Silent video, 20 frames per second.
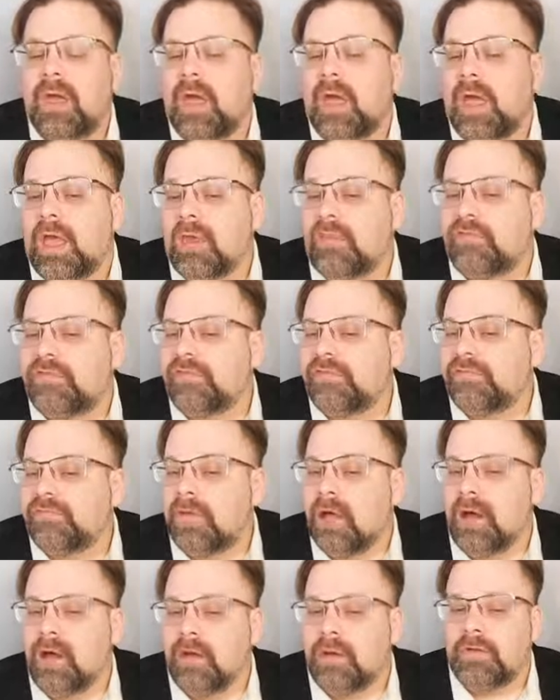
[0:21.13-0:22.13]
a
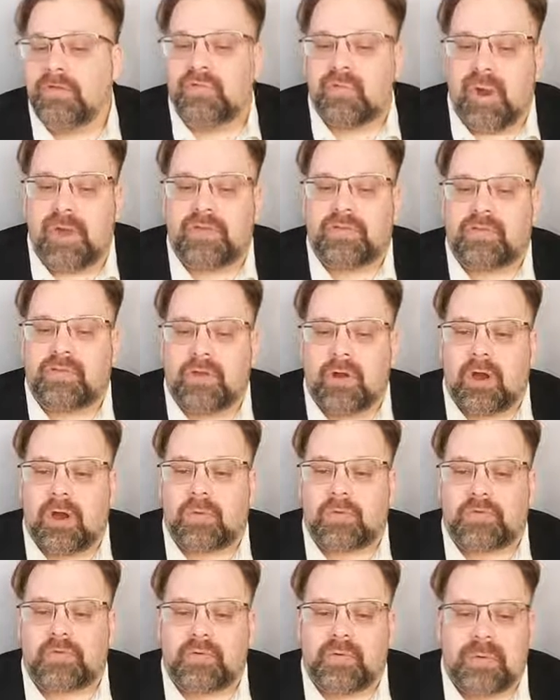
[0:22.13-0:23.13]
flood of Western
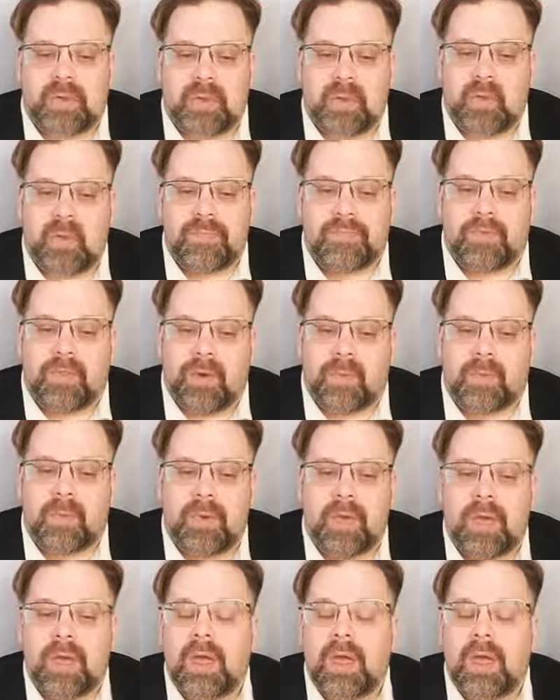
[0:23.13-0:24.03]
arms to equip them,